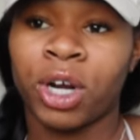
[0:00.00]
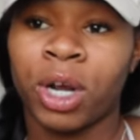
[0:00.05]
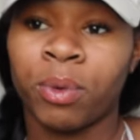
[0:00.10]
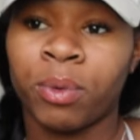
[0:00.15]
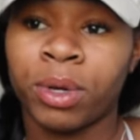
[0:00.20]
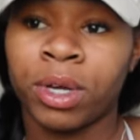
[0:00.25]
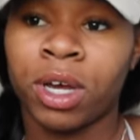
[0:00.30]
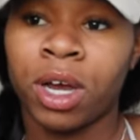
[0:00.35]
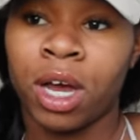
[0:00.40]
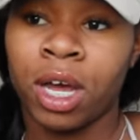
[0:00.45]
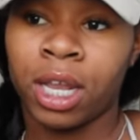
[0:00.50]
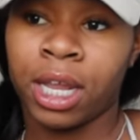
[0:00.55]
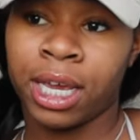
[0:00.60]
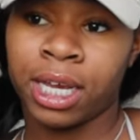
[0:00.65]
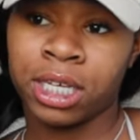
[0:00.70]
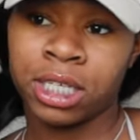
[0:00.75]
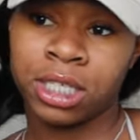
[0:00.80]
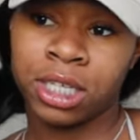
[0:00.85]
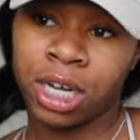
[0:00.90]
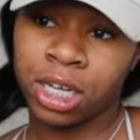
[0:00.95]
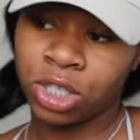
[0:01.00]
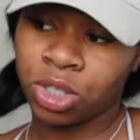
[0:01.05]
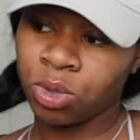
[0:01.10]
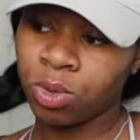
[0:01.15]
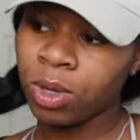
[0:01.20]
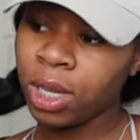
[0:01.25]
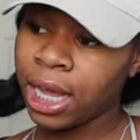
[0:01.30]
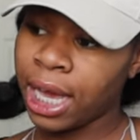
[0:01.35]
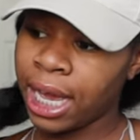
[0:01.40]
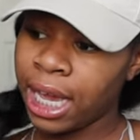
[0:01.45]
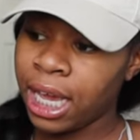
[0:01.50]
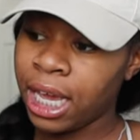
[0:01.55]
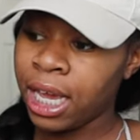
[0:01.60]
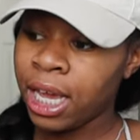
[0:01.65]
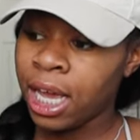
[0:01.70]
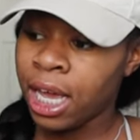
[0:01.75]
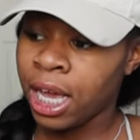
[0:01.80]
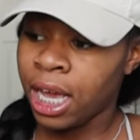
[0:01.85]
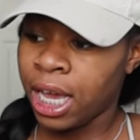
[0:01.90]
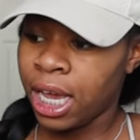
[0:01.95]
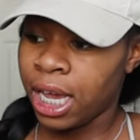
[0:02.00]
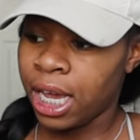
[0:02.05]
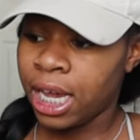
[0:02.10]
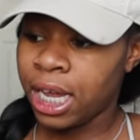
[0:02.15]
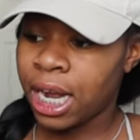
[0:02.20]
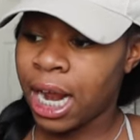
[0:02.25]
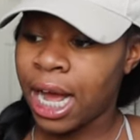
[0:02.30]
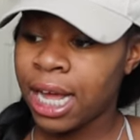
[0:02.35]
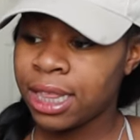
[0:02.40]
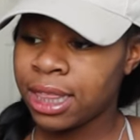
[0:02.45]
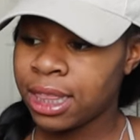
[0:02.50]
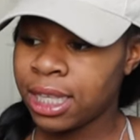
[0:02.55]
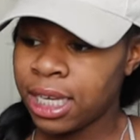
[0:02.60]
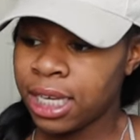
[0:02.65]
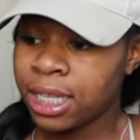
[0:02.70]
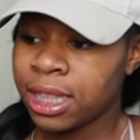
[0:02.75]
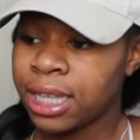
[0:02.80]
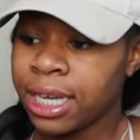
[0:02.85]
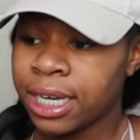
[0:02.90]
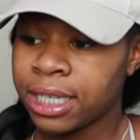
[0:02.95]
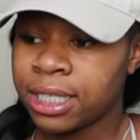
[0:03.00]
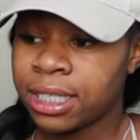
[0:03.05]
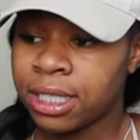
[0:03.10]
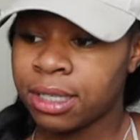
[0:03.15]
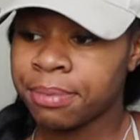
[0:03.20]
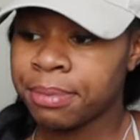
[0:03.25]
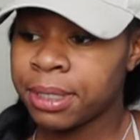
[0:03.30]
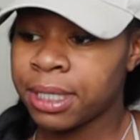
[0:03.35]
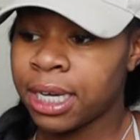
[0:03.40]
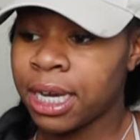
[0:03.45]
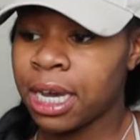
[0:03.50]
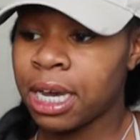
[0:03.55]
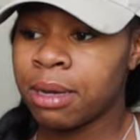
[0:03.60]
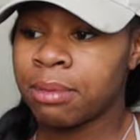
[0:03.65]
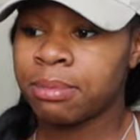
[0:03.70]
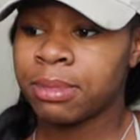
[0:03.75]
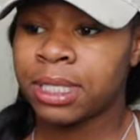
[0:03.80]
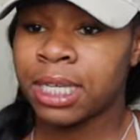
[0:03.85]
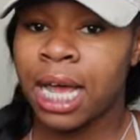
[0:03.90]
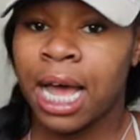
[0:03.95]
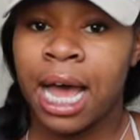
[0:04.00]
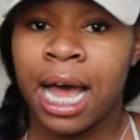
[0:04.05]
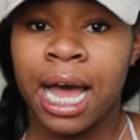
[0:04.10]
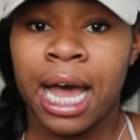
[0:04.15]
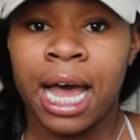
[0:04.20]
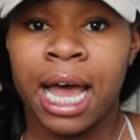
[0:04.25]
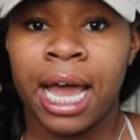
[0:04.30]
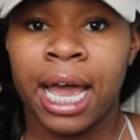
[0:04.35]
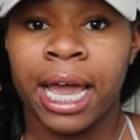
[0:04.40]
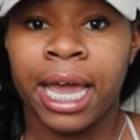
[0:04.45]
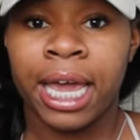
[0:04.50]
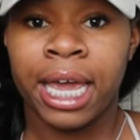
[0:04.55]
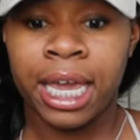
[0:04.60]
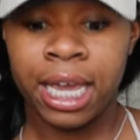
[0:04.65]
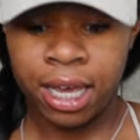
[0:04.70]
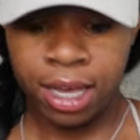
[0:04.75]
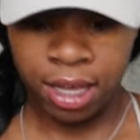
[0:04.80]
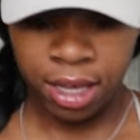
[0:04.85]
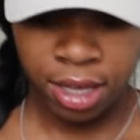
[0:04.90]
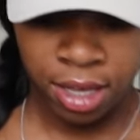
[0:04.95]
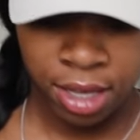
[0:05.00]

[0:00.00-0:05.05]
track with god like it's not too late and i think that sometimes i